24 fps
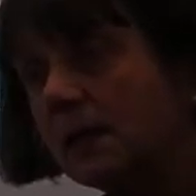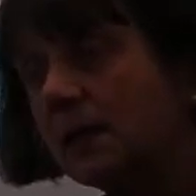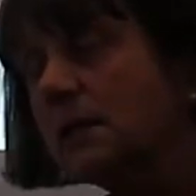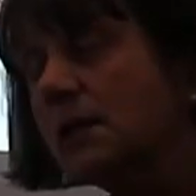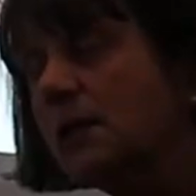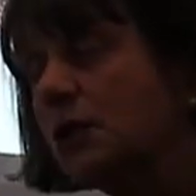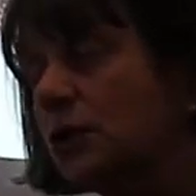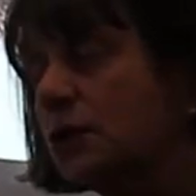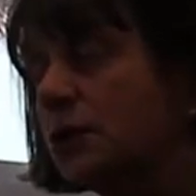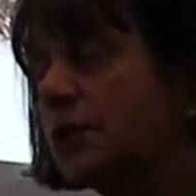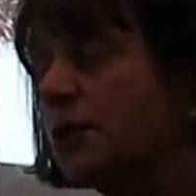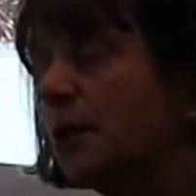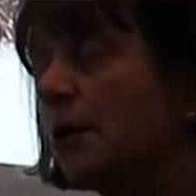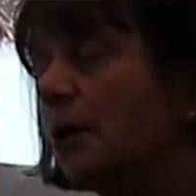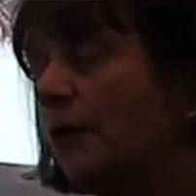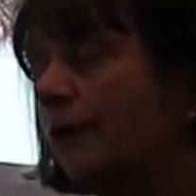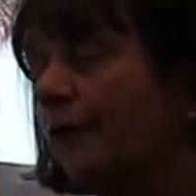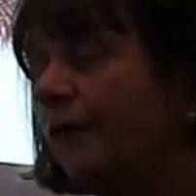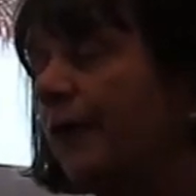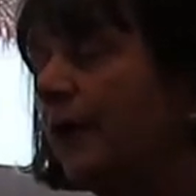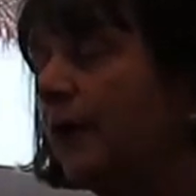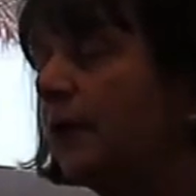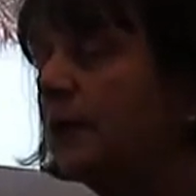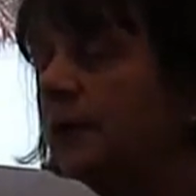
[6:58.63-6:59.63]
is cut
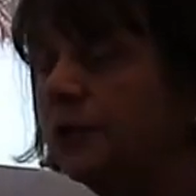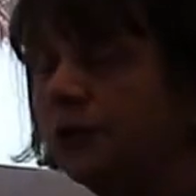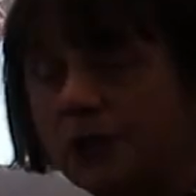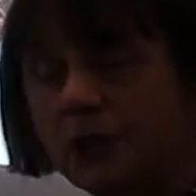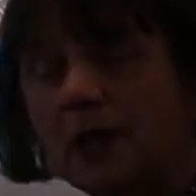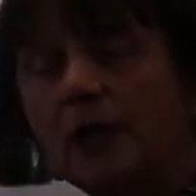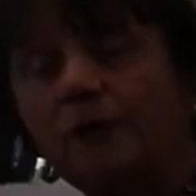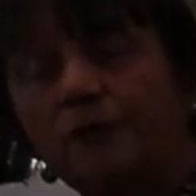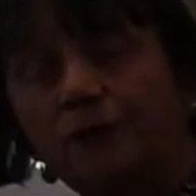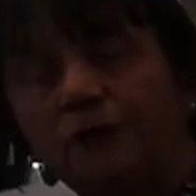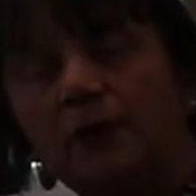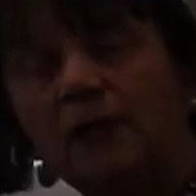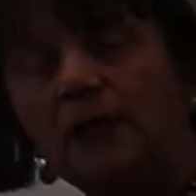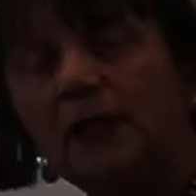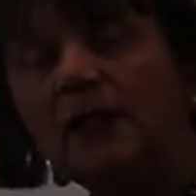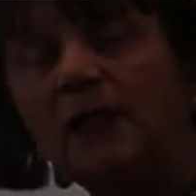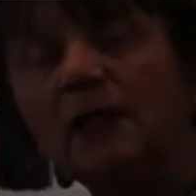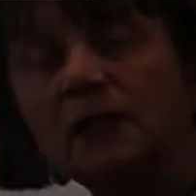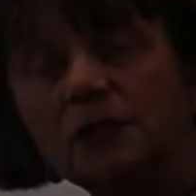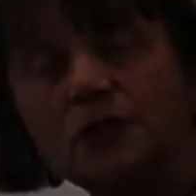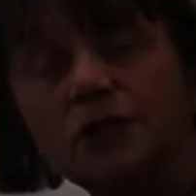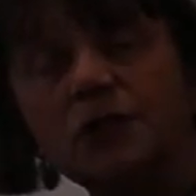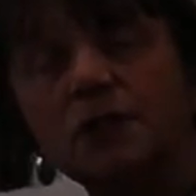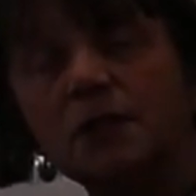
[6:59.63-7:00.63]
off, and you check for any
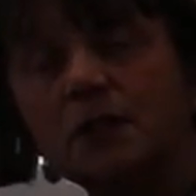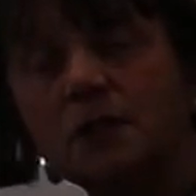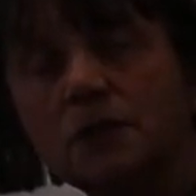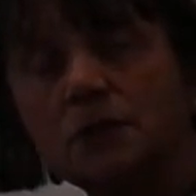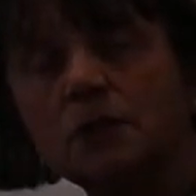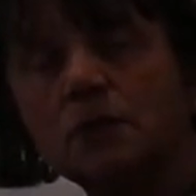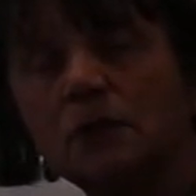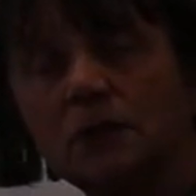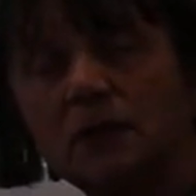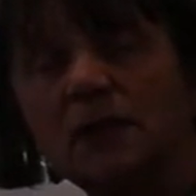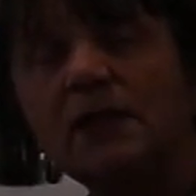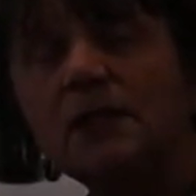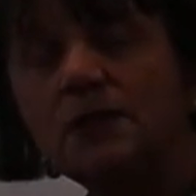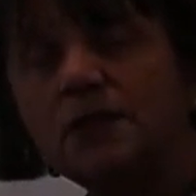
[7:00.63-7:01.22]
ligatures or